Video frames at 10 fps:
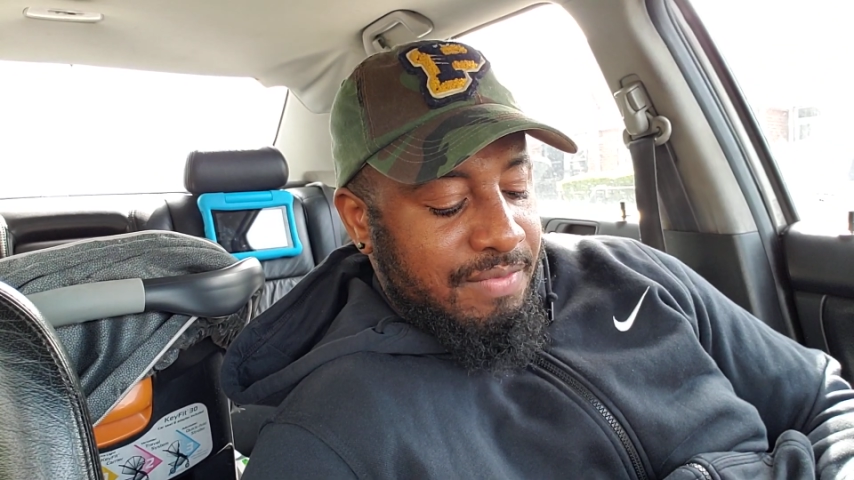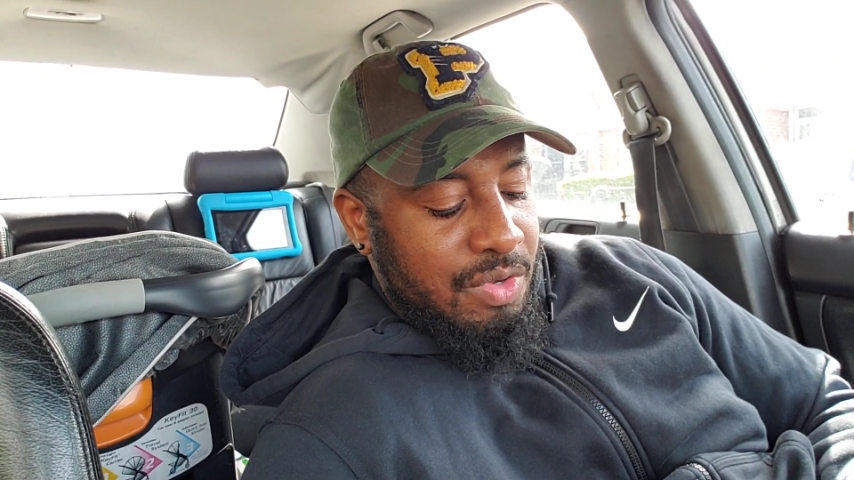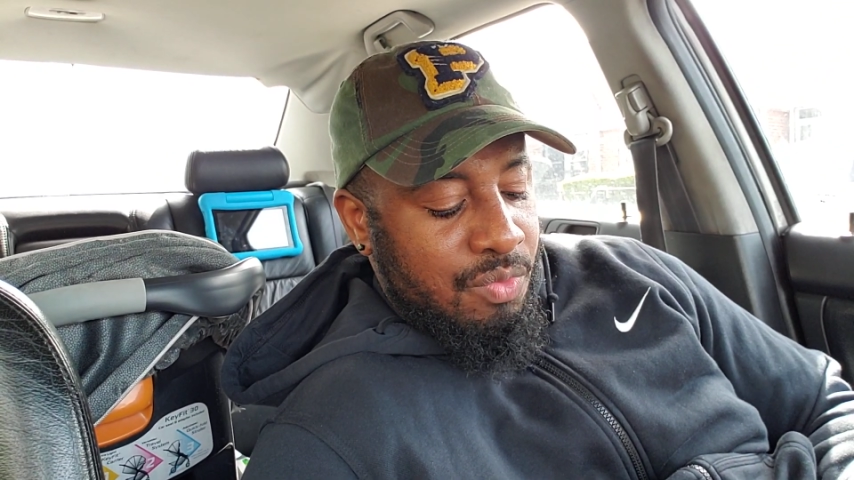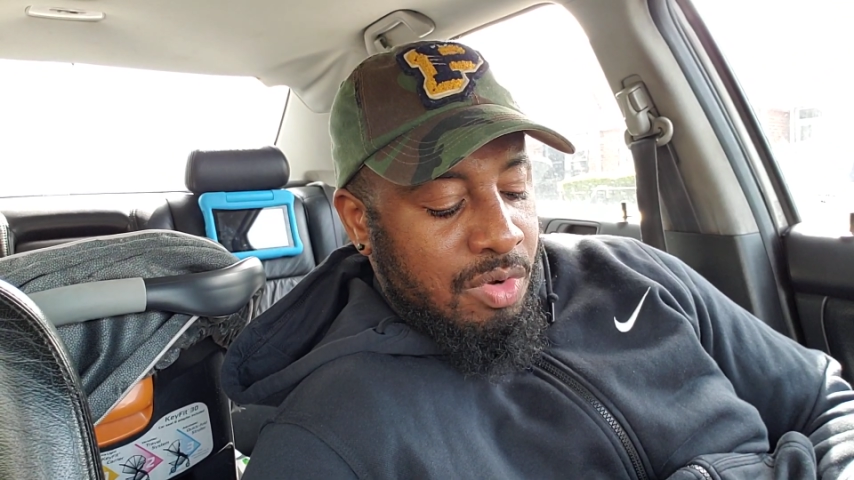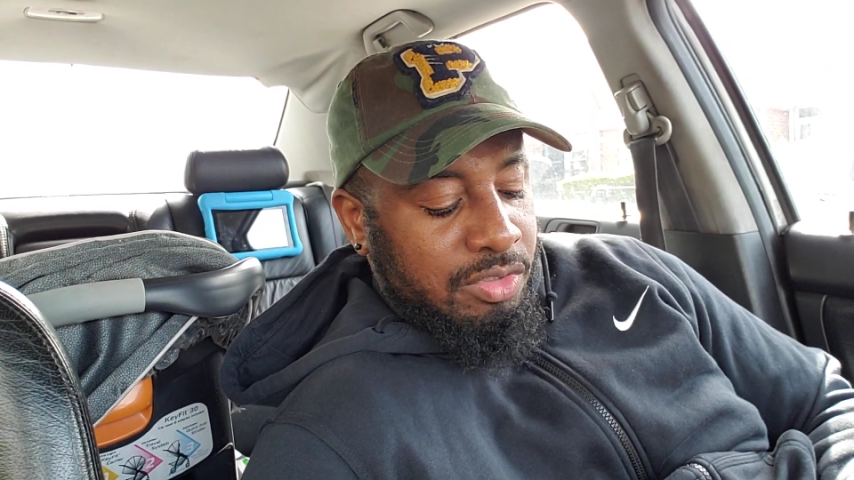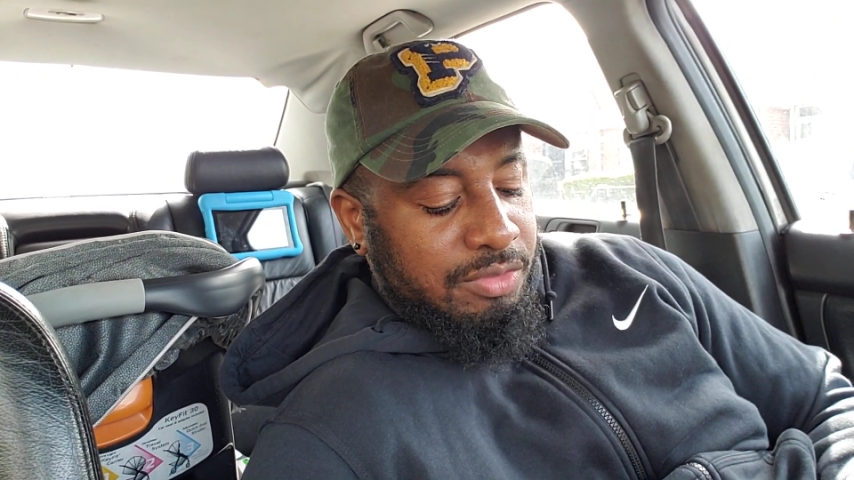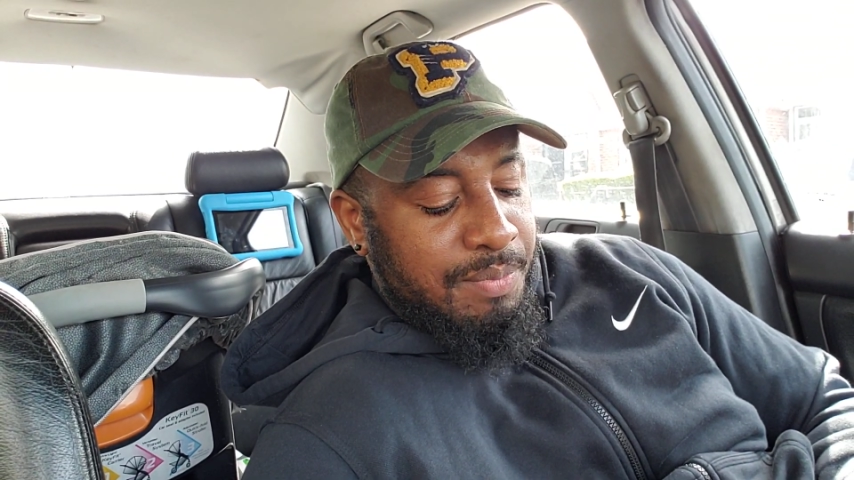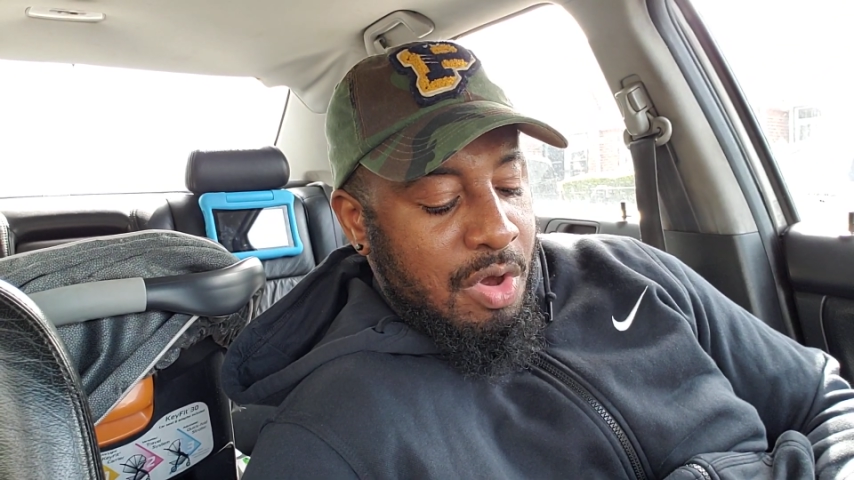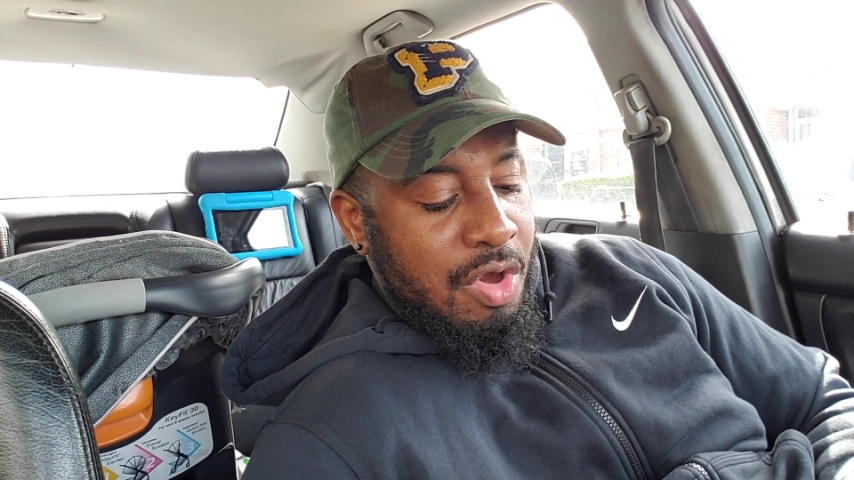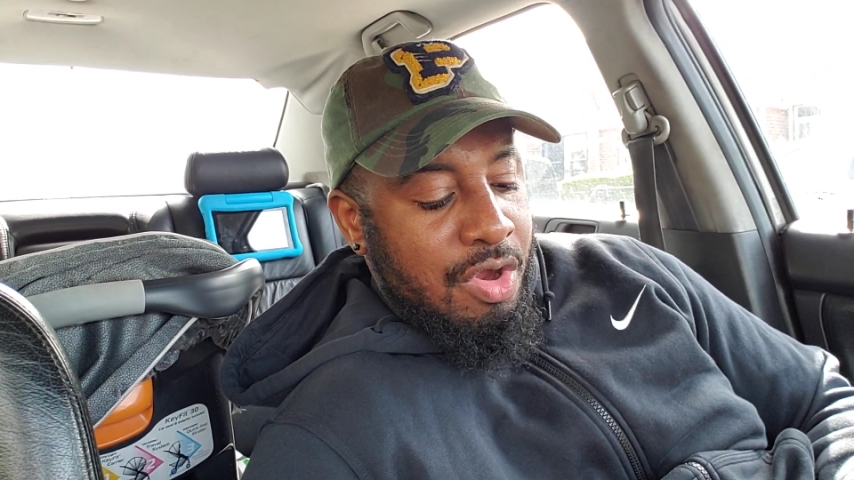
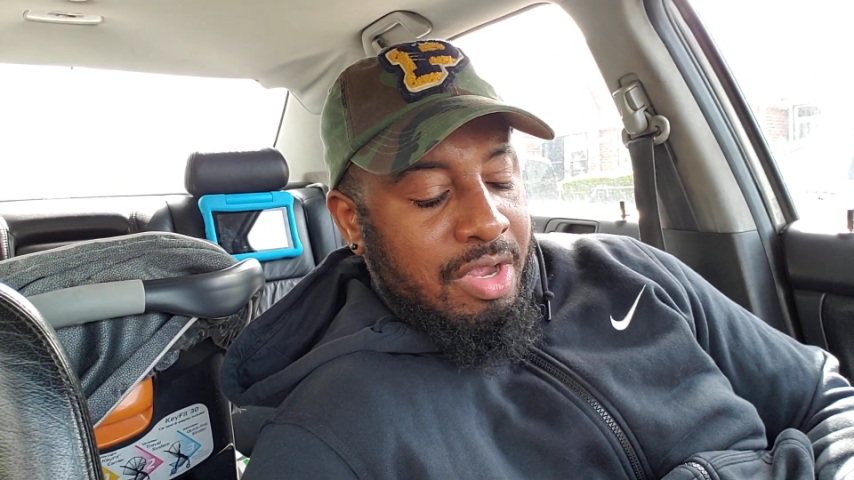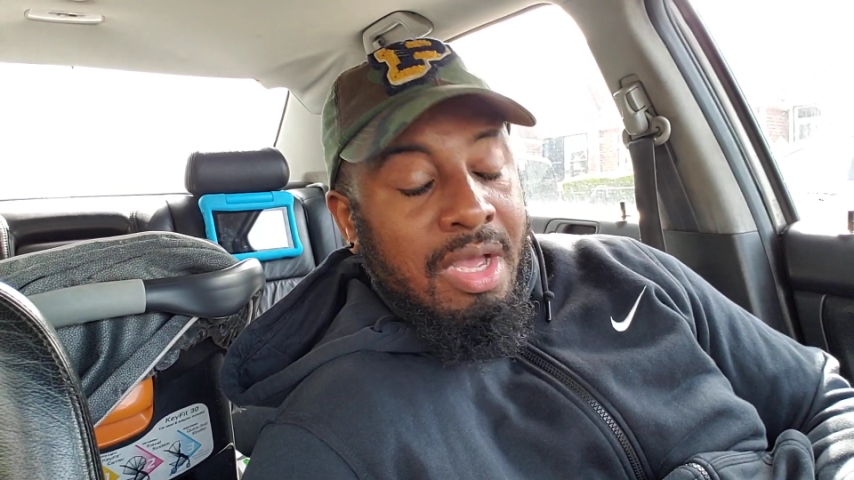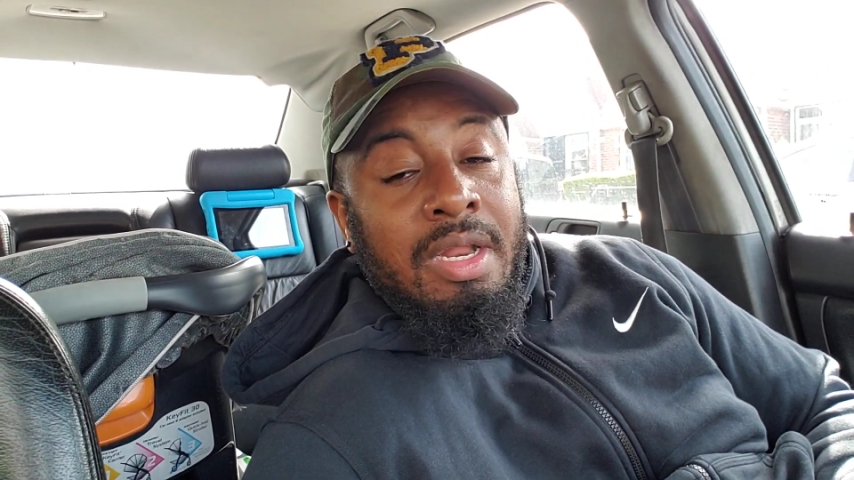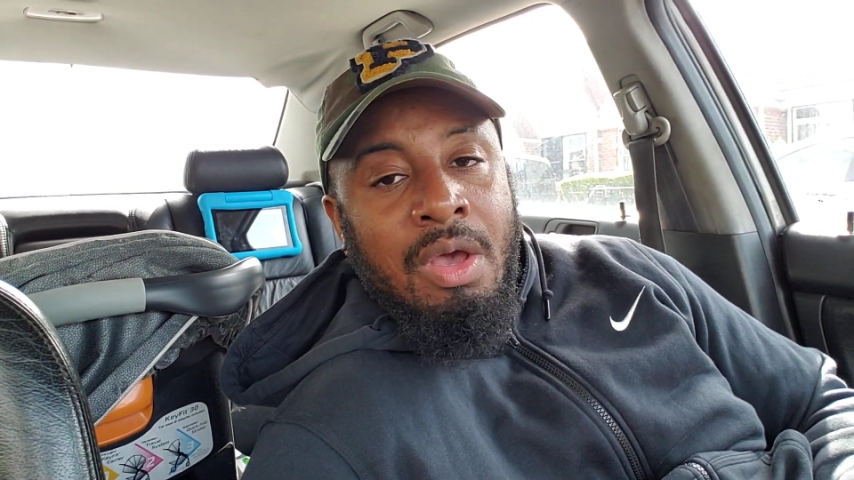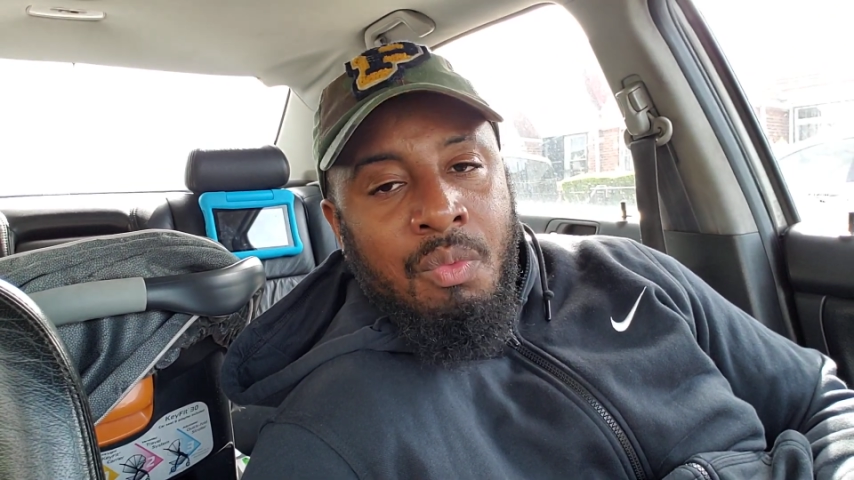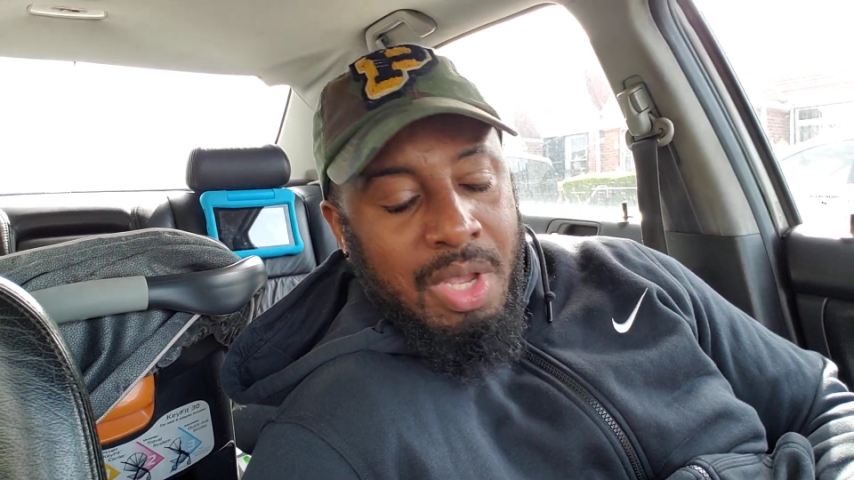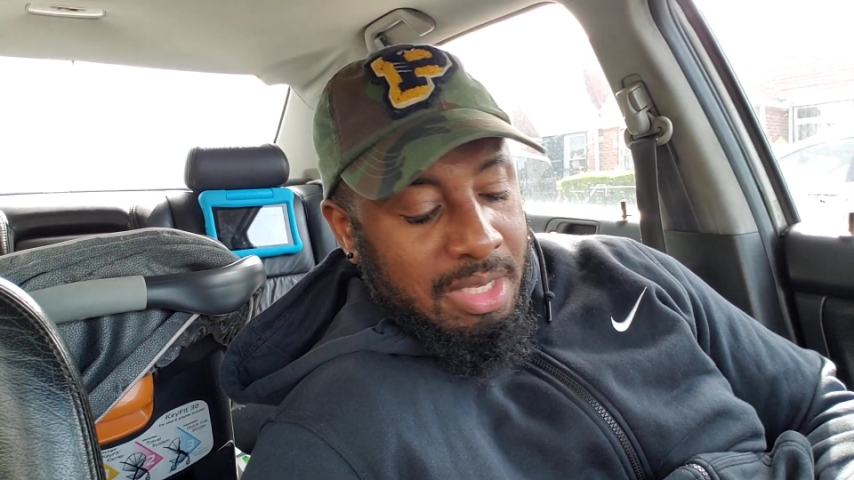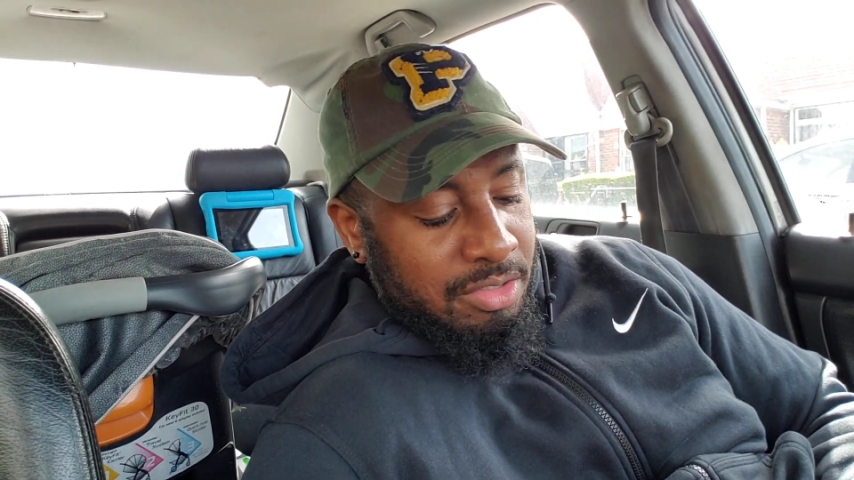Wolfsburg the win.